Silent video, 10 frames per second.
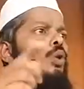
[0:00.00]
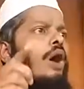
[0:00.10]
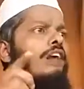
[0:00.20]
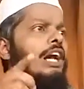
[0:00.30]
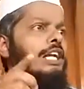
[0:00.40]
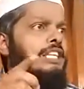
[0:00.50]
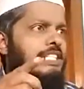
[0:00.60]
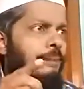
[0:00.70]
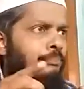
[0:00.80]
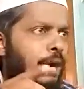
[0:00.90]
Whoever
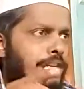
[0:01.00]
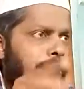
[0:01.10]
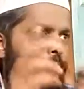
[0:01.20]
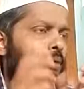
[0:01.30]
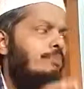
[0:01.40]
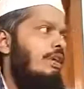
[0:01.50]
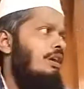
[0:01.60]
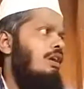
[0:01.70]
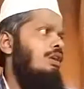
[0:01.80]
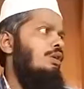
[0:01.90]
assembles a people,
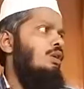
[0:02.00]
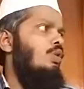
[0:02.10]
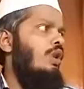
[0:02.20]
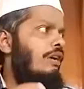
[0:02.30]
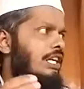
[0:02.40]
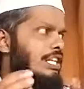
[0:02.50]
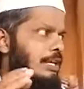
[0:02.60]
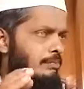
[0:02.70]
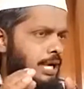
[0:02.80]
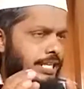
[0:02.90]
whoever
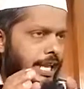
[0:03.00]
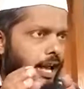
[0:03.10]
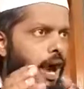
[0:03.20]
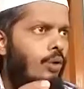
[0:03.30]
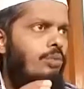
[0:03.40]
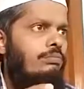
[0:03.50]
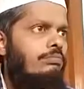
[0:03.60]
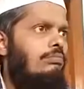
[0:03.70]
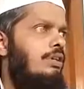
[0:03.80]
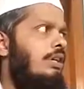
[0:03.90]
assembles a qawm,
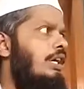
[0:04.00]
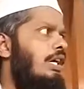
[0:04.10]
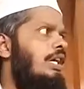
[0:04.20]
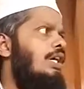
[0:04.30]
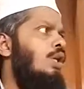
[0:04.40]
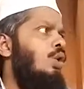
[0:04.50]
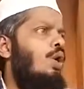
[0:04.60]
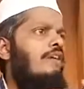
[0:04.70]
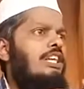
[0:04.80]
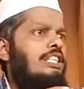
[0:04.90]

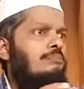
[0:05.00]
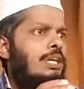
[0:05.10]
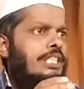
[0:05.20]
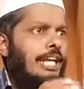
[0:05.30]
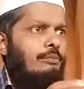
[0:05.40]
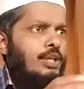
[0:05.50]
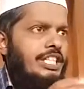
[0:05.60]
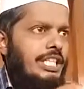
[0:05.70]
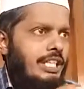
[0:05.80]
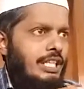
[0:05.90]
whoever assembles a
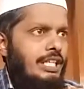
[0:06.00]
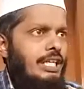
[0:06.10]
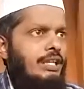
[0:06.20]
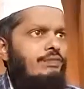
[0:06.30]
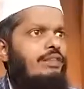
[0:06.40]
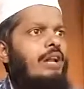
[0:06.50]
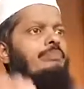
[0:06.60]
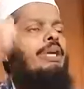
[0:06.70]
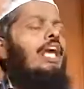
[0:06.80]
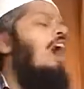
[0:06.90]
community, will
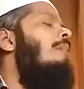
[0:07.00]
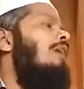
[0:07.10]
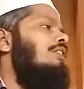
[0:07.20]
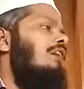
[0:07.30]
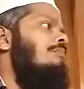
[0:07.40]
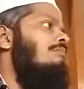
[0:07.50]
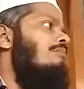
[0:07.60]
be among them.